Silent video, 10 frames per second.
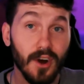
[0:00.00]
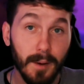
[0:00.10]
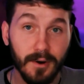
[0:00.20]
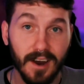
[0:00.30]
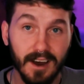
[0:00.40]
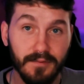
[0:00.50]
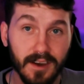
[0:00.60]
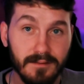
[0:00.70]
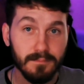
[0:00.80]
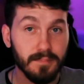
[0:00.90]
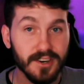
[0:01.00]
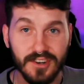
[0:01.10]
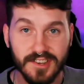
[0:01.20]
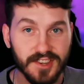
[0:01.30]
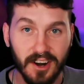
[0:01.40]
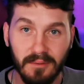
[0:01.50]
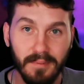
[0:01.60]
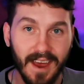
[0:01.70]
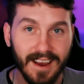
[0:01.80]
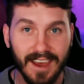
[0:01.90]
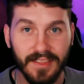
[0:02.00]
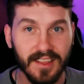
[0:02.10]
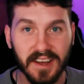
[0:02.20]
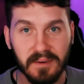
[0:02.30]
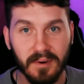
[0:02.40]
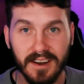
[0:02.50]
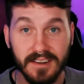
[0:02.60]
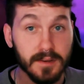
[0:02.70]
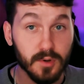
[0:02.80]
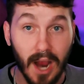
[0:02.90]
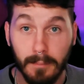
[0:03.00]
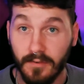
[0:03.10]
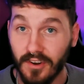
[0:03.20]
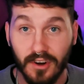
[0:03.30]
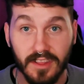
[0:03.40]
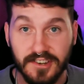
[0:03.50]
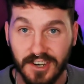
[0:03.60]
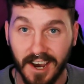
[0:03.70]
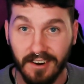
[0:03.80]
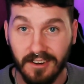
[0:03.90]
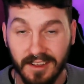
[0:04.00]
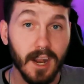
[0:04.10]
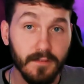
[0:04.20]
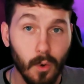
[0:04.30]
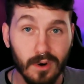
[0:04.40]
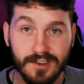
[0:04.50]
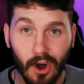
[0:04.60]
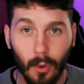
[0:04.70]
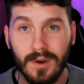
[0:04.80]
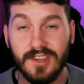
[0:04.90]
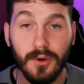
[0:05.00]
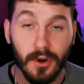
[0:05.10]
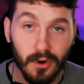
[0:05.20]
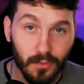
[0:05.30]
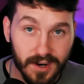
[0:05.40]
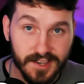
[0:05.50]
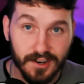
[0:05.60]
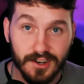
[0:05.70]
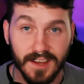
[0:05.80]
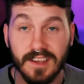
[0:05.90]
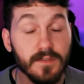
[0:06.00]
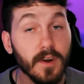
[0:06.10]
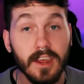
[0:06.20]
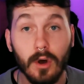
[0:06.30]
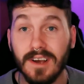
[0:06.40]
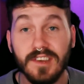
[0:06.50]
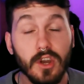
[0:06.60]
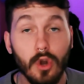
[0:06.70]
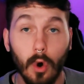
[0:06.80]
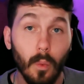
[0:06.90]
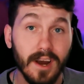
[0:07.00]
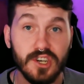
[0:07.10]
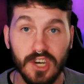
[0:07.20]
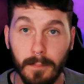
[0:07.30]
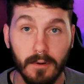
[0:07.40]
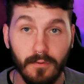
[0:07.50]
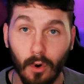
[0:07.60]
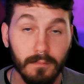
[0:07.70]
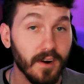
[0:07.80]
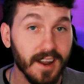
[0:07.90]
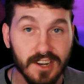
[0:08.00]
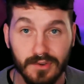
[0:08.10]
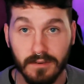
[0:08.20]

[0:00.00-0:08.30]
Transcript: Grab your coffee, be sure to sit on back, hit the like button, subscribe if you're new to the channel, and of course, always do your own research and this video is in no way, shape, shape, or form financial